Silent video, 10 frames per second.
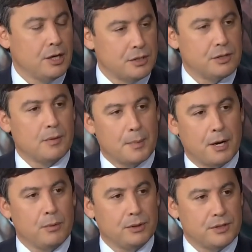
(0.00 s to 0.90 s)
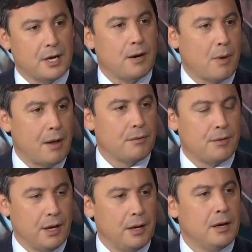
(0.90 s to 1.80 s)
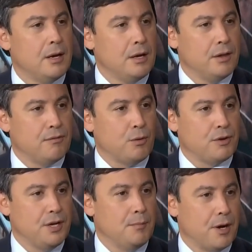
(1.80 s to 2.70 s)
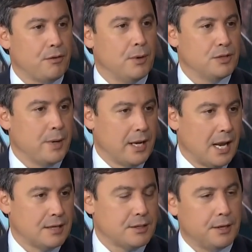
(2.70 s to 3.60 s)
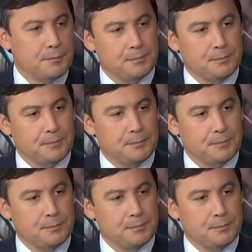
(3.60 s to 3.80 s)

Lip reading: Conservative Party will decide rather than the 14-month race we had last time.